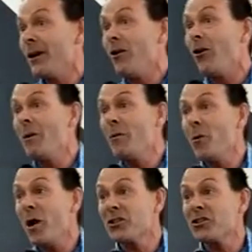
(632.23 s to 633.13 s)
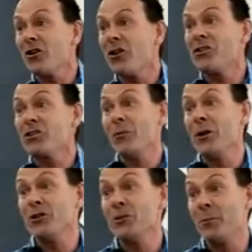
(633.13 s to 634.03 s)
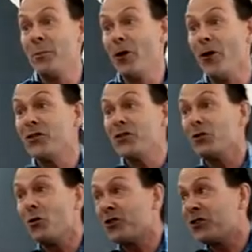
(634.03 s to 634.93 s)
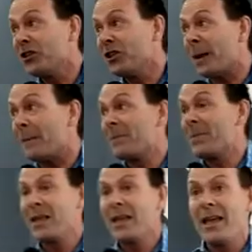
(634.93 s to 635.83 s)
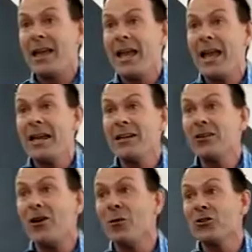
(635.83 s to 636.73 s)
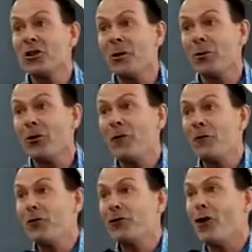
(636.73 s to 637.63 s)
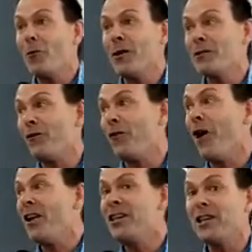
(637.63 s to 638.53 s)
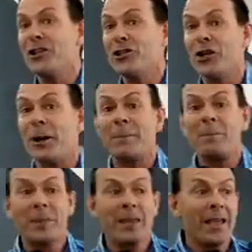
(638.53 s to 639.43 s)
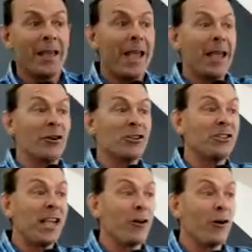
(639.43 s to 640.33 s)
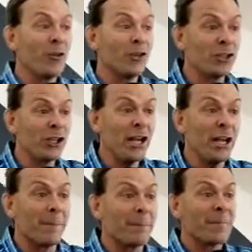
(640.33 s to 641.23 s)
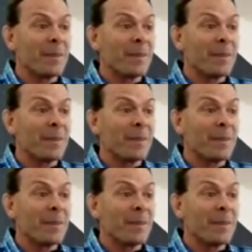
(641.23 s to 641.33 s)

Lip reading: I remember once I went to a big office in North Sydney, and I was applying for a job as a fire technician, and I sat on the chair,